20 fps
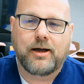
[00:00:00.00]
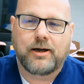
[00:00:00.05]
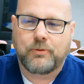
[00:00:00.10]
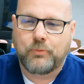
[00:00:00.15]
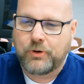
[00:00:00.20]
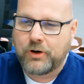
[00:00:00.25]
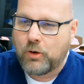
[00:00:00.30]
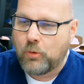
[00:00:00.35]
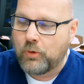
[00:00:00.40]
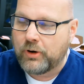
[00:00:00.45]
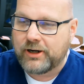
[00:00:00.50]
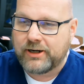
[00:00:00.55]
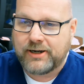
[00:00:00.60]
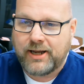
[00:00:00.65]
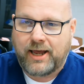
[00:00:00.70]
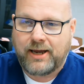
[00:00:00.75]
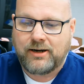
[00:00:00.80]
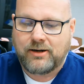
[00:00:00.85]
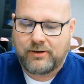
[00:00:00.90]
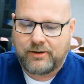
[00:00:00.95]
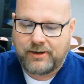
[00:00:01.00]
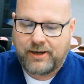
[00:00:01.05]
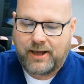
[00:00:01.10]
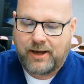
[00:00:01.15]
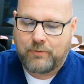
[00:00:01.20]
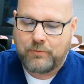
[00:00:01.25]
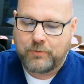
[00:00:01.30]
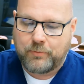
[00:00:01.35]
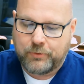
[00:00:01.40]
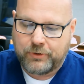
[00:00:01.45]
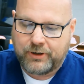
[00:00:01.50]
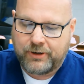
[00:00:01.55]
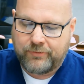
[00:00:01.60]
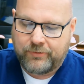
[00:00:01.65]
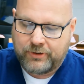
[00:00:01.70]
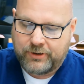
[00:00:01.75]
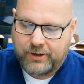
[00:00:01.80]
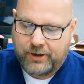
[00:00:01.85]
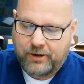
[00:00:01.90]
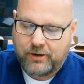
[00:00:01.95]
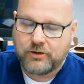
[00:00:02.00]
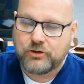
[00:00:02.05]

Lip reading: We don't want it dangling down when we're giving care.